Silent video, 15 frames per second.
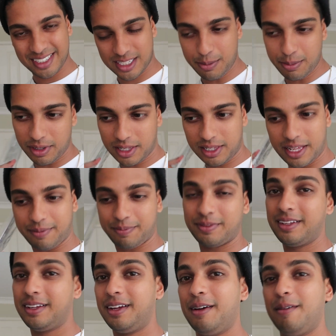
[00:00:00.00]
Simple and clean.
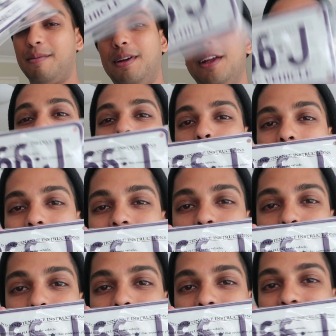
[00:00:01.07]
Let's go whack
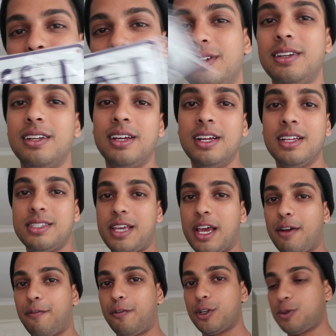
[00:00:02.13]
these plates on,
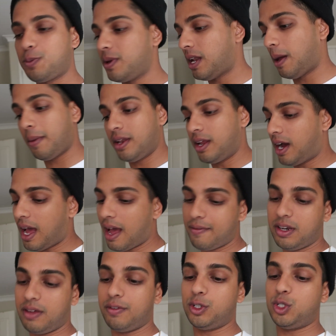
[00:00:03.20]
take it for a spin. I mean, I
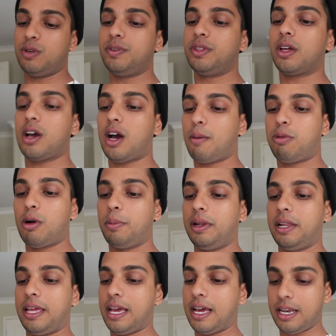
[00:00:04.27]
haven't even driven the car
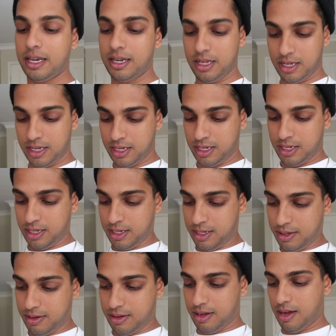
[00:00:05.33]
properly yet.
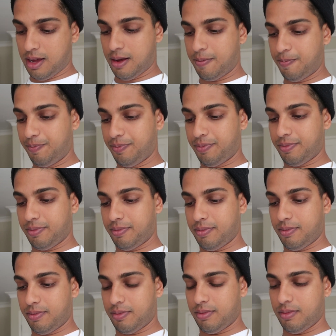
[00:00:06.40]

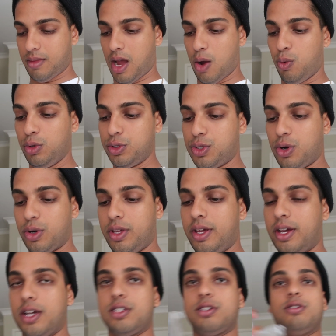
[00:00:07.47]
I will talk
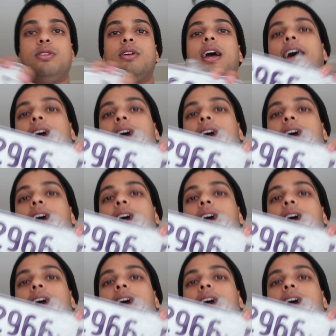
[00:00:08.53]
you guys through